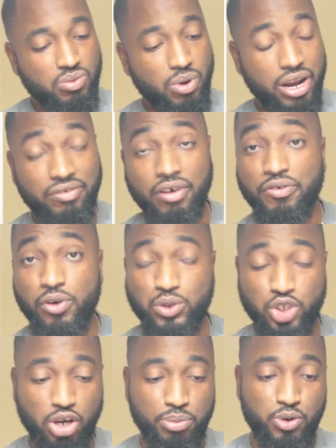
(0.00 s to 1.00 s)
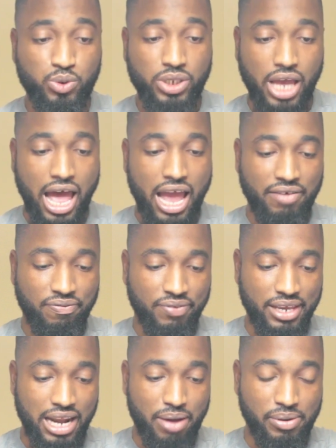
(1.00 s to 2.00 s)
whatever floats your boat. I
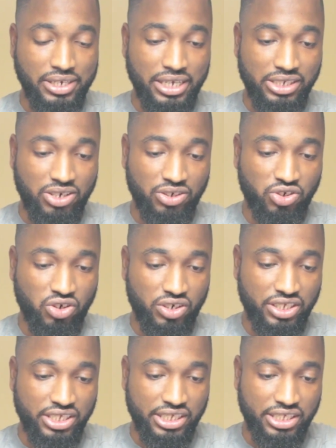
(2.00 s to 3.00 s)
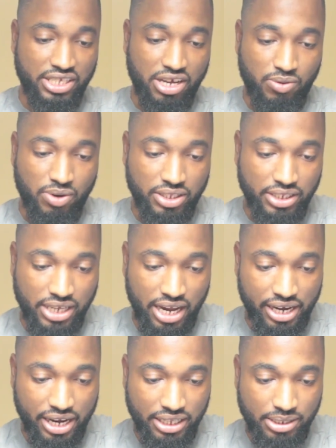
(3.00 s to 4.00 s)
feel I will just construct the 60 on one
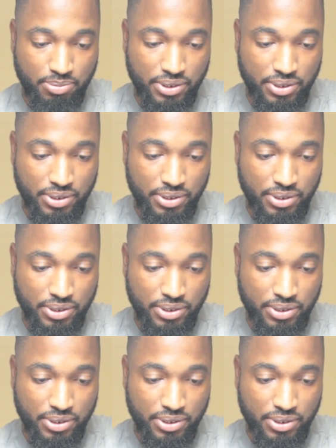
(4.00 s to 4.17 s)
side, yes,